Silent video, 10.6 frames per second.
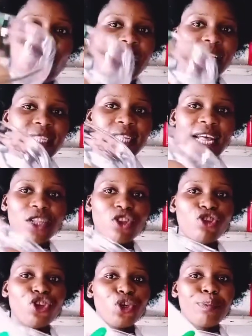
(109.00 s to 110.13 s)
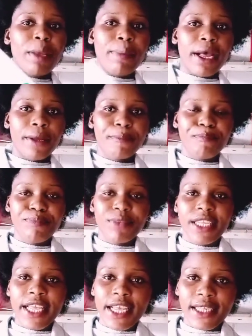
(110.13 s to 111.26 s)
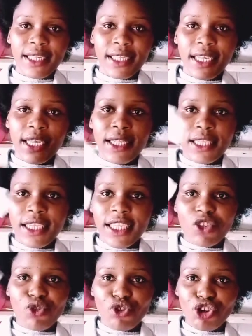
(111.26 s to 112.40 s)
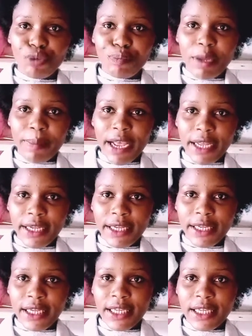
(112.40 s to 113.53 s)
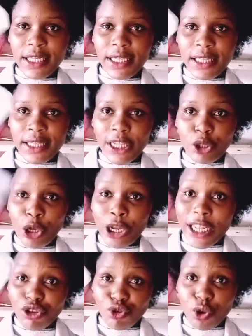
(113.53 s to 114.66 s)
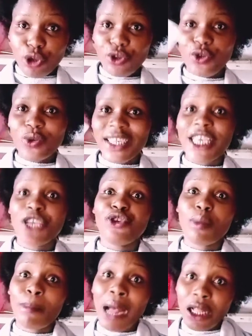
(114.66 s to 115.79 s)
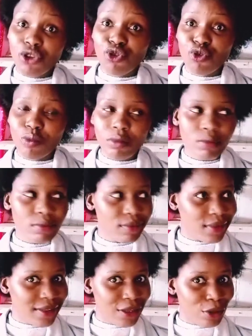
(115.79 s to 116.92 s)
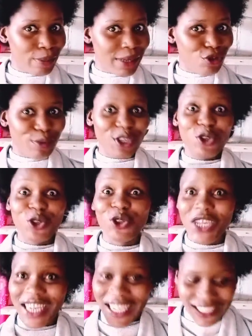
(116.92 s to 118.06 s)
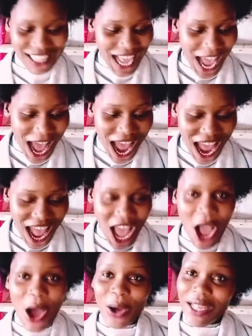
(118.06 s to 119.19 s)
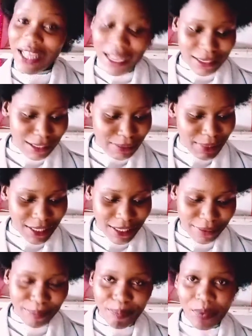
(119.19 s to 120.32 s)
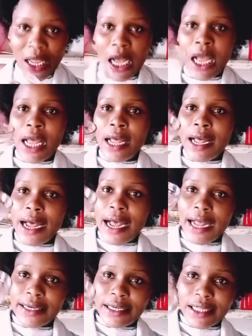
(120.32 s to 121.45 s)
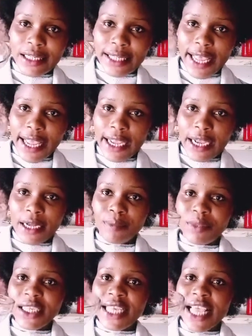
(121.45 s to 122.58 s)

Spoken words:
whites and tissue paper. Yes, this is tissue paper. The toilet roll you use in your bathroom, in your toilet. Yeah, the same thing. And this is egg. This